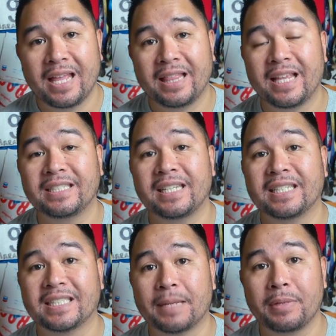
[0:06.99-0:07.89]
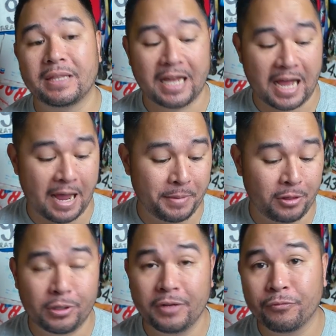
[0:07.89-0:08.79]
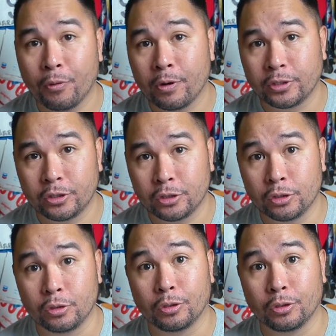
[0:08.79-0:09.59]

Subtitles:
This is something that I've been looking forward to